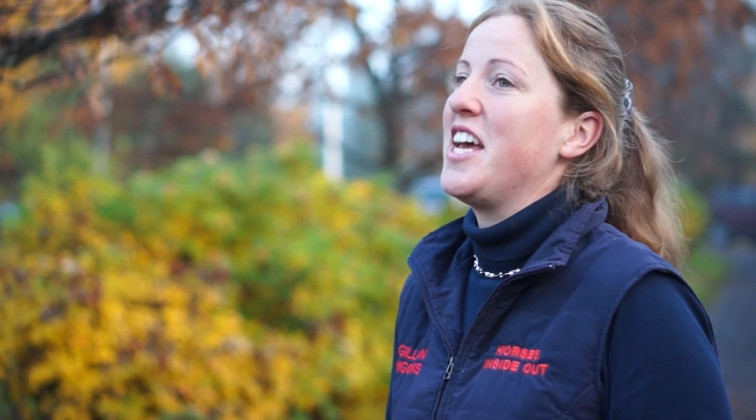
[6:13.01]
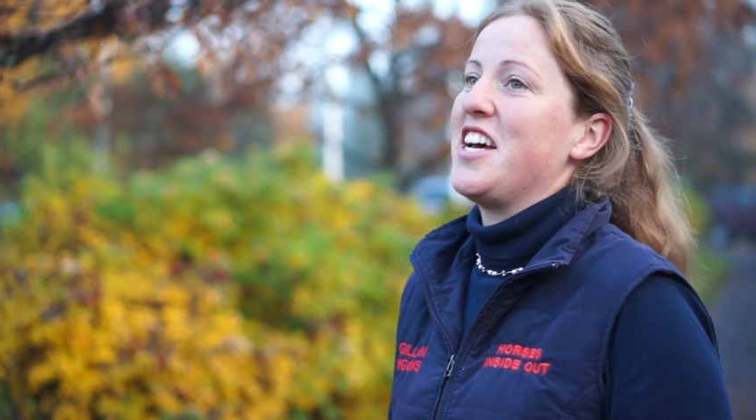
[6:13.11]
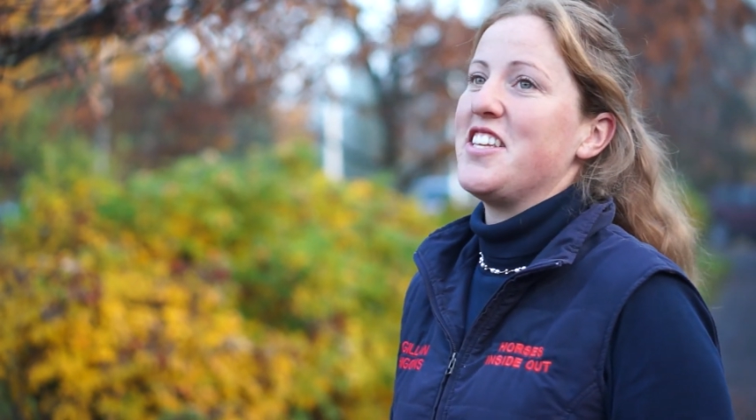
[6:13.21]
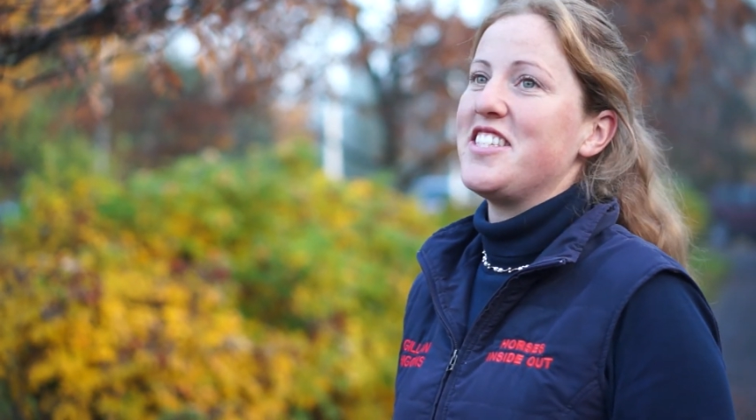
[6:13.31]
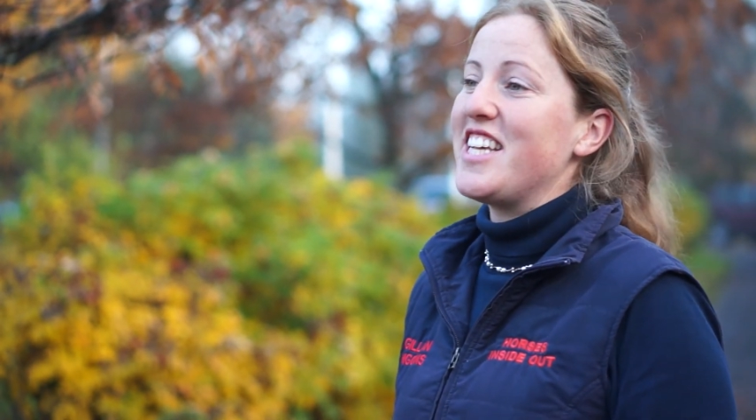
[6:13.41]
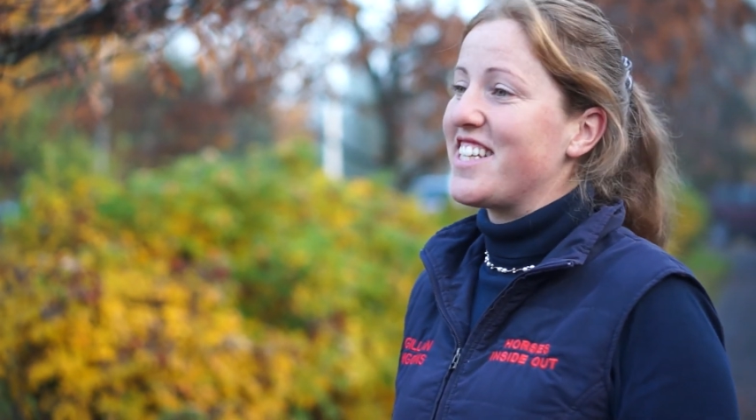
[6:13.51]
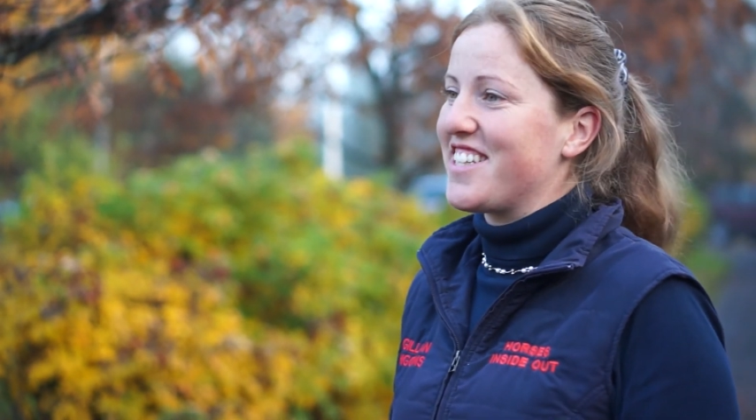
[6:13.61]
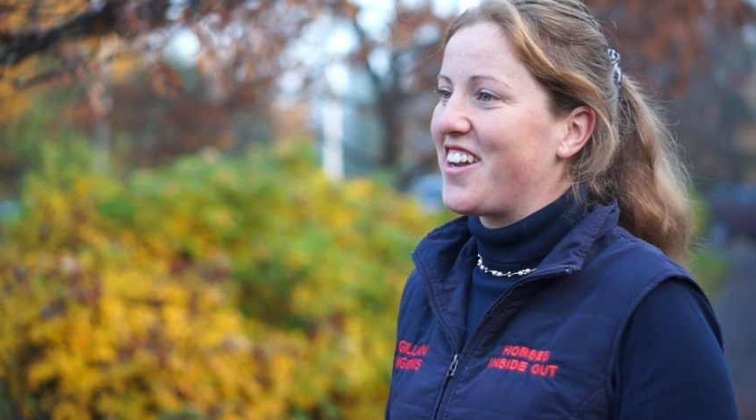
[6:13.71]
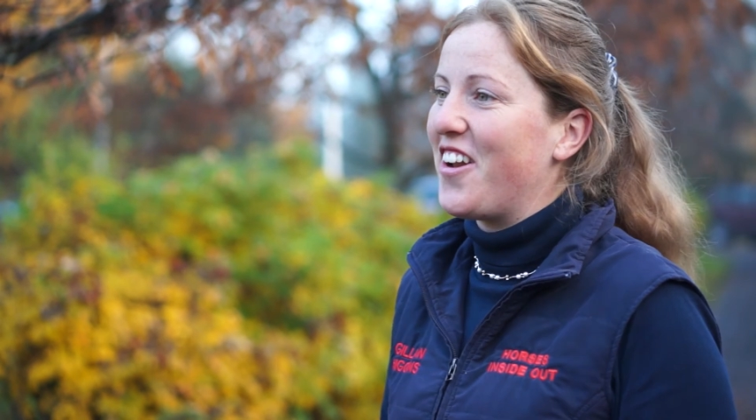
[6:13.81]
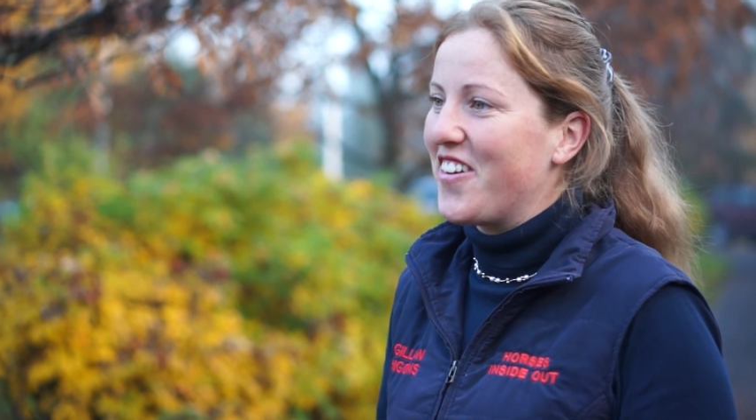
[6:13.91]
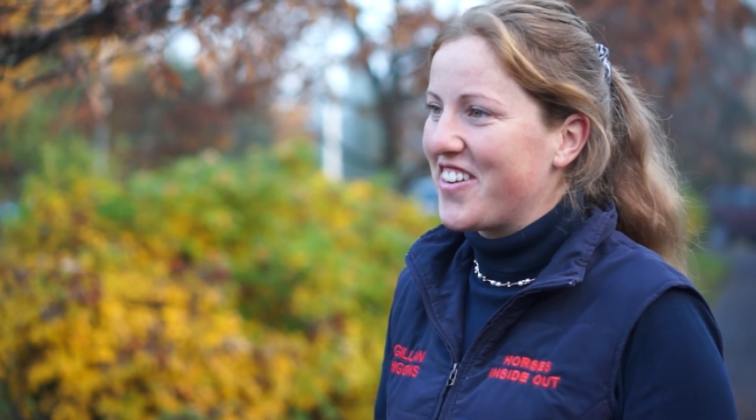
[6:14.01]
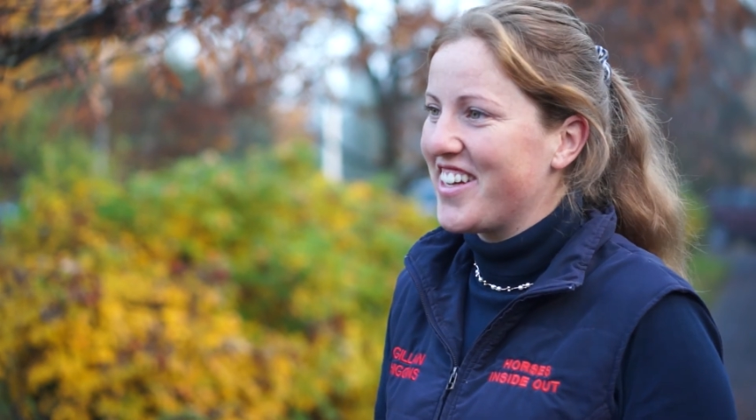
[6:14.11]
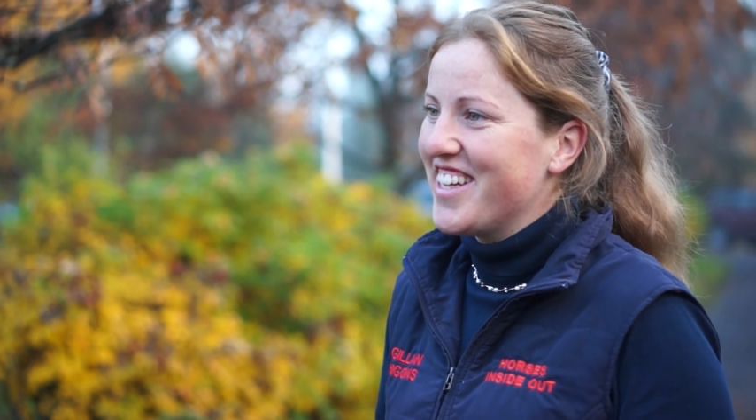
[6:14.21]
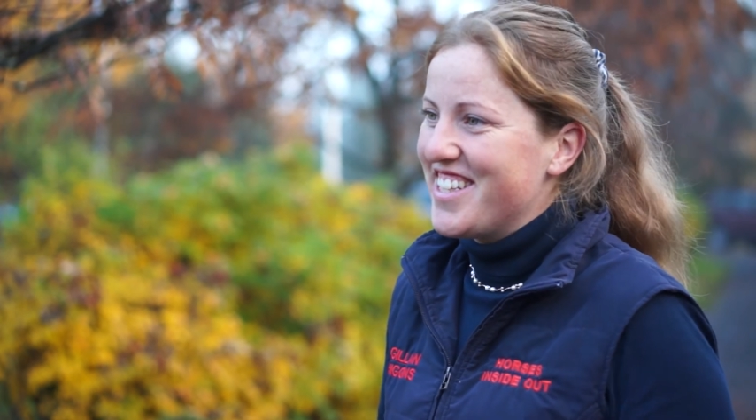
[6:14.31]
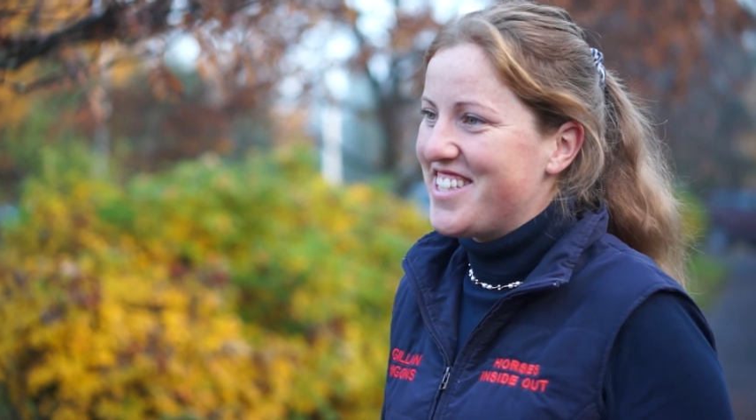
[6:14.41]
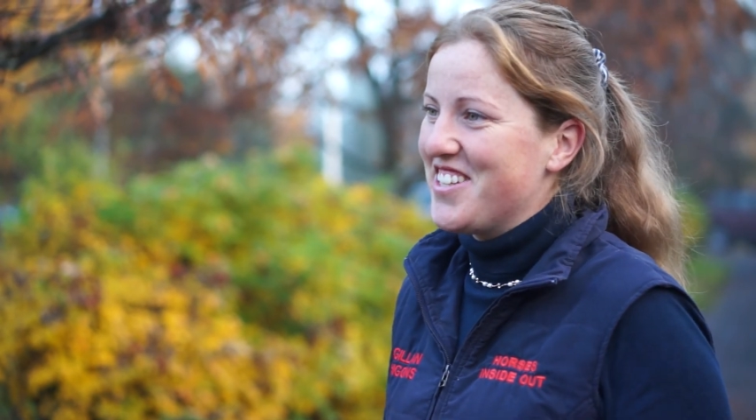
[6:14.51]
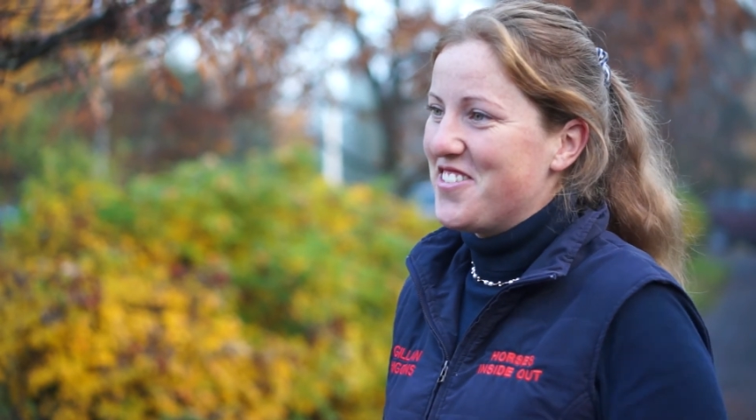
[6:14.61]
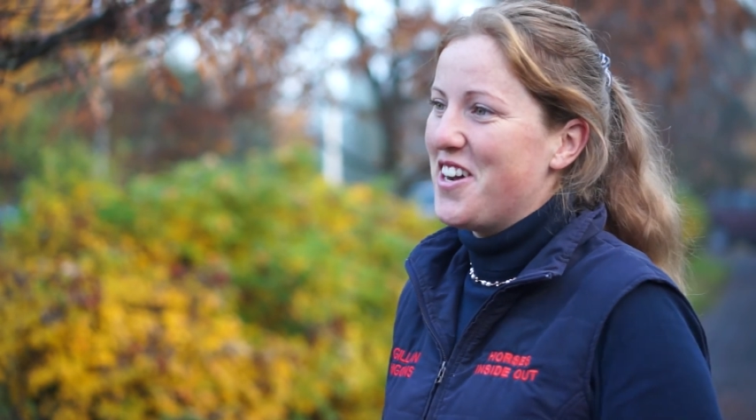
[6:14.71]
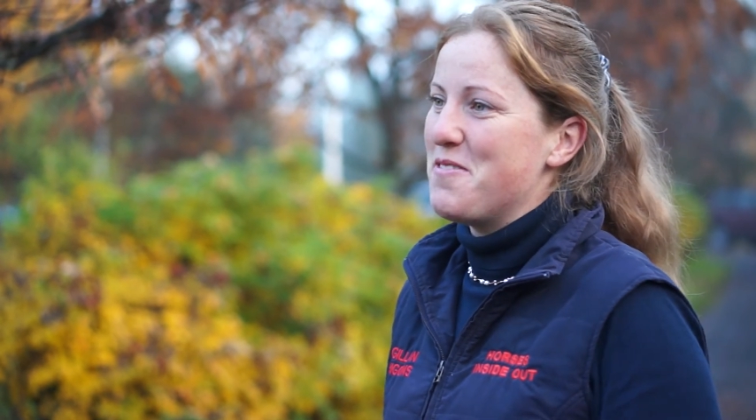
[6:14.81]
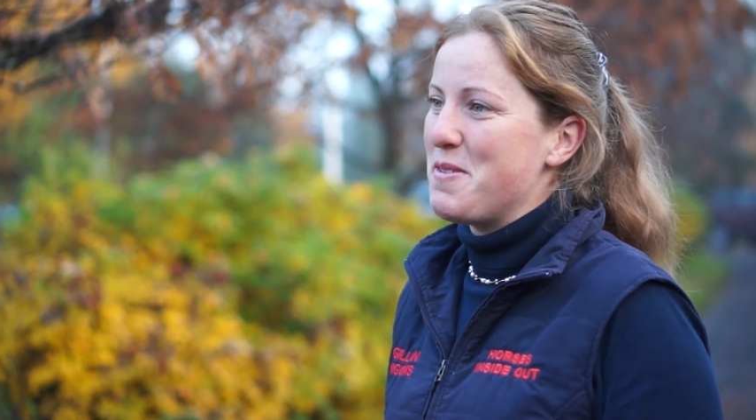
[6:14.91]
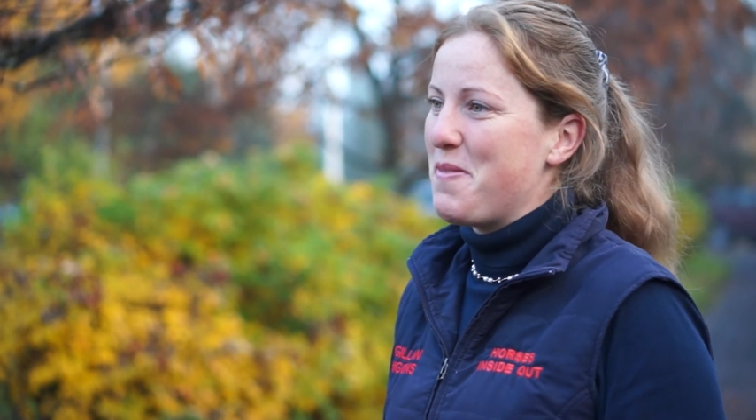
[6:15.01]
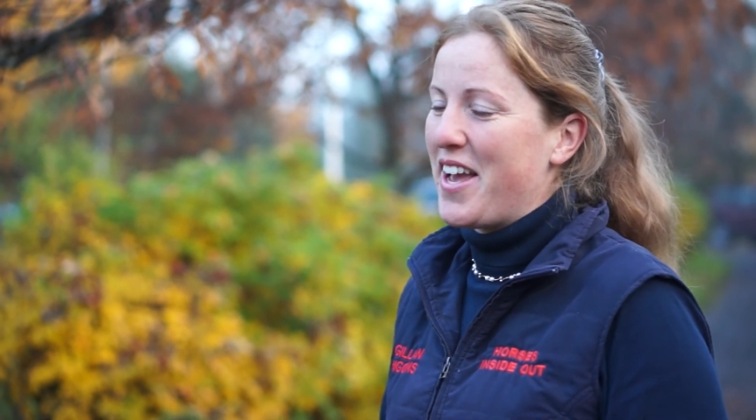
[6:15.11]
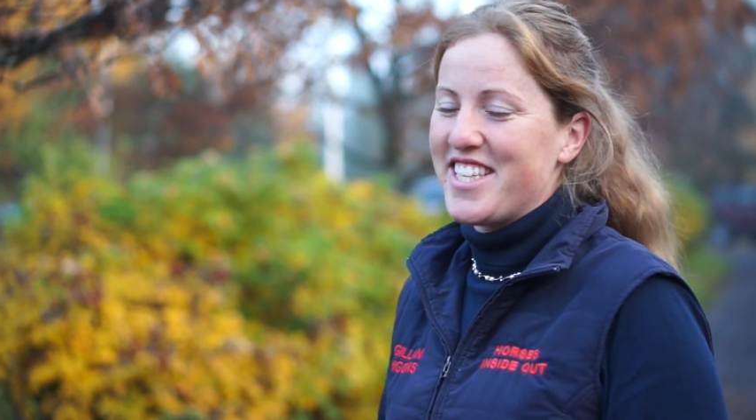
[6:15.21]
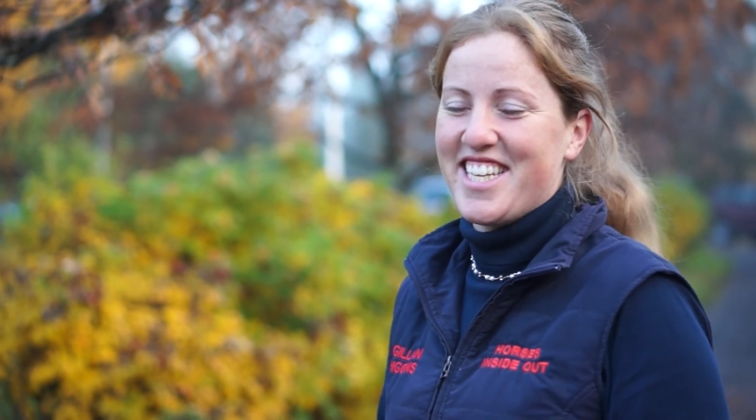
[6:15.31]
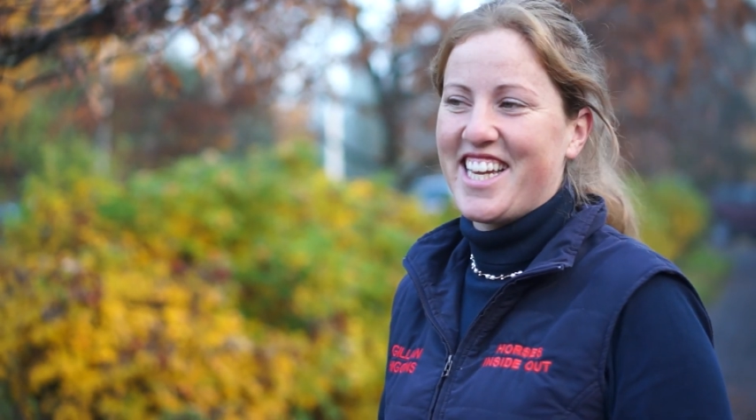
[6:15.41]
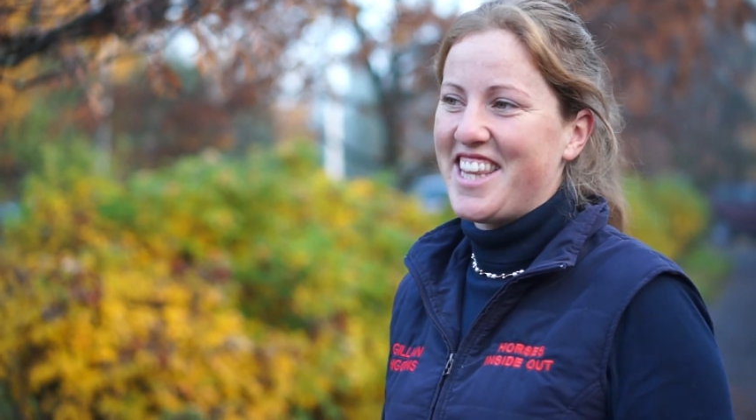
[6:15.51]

at 6 o'clock to be painting,